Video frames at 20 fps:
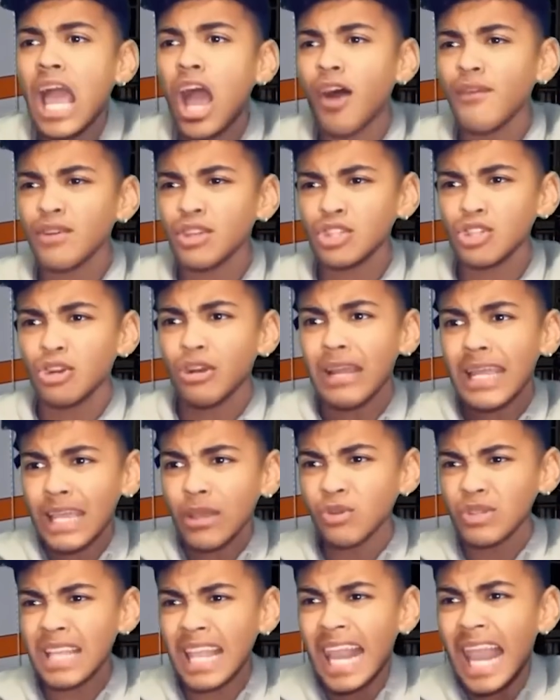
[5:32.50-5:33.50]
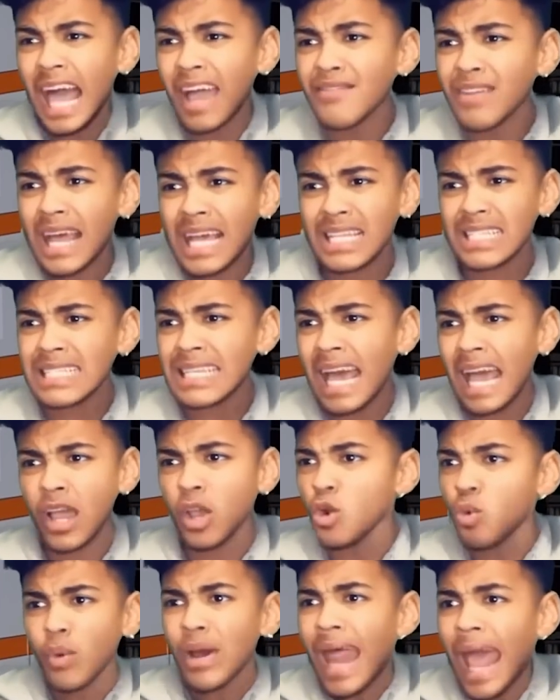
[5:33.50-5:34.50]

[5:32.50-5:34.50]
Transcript: officer. He was alive last night. What